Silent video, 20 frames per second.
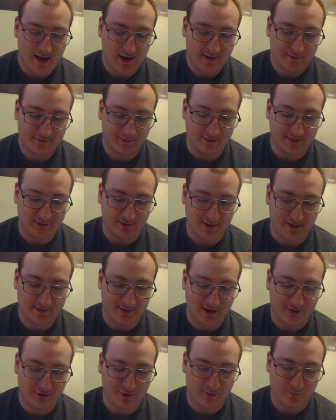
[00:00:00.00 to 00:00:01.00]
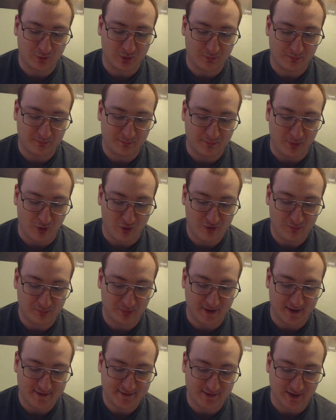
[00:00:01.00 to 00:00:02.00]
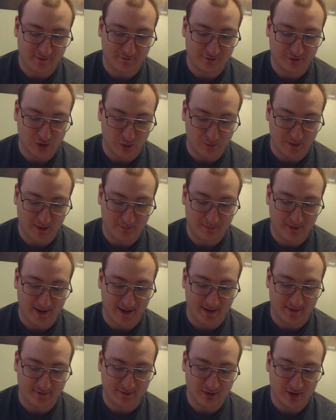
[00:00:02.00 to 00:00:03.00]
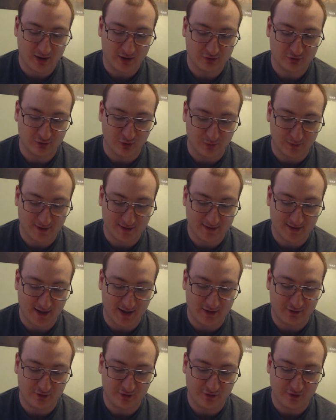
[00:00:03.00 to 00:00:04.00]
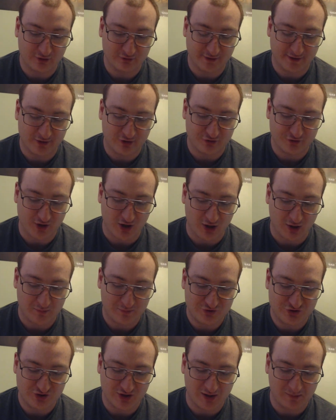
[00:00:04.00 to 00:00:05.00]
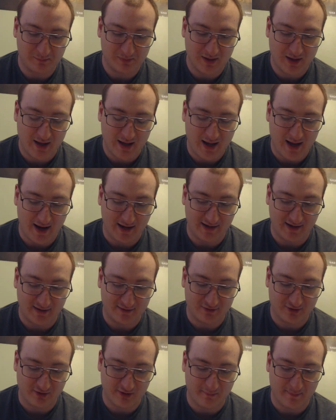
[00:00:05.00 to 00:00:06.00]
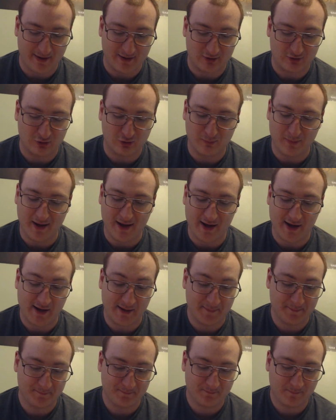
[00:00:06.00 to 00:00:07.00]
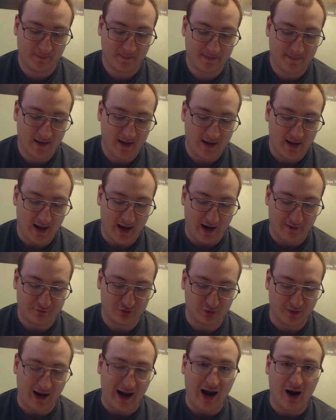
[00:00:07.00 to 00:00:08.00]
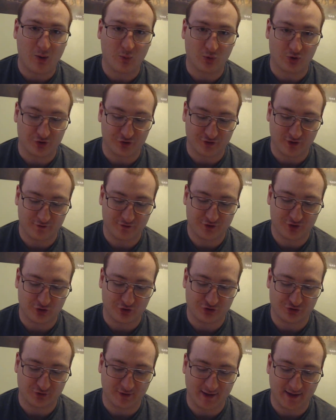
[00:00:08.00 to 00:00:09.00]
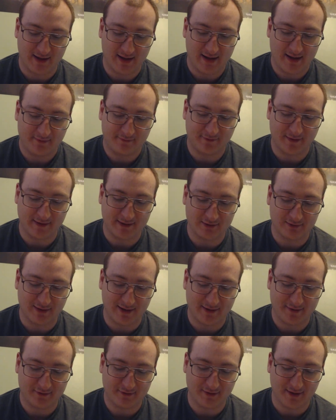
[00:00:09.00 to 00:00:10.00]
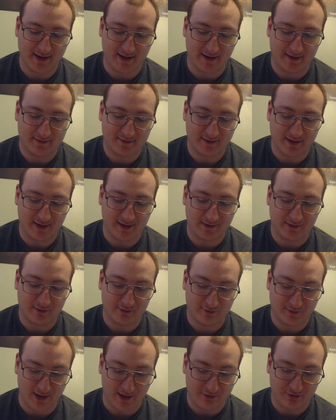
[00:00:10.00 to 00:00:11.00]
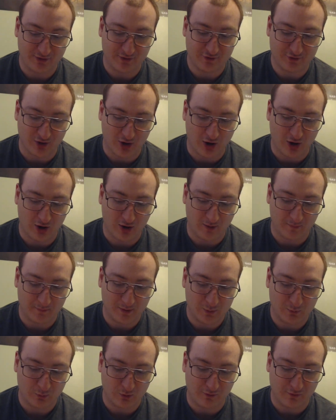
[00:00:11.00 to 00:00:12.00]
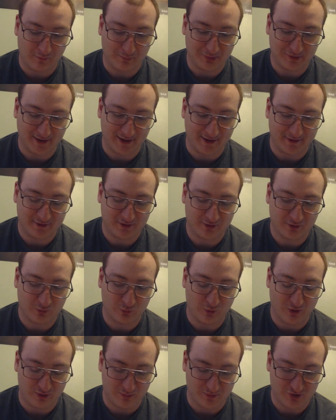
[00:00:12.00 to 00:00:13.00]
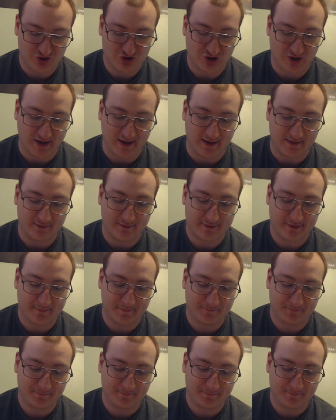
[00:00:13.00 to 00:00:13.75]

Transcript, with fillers: Nikolai and Nathan were both placed on floating beds, loaded into the leader's armed ship, and into the medical bay. After hours of surgery, Nikolai's legs and Nathan's arm were replaced with machines.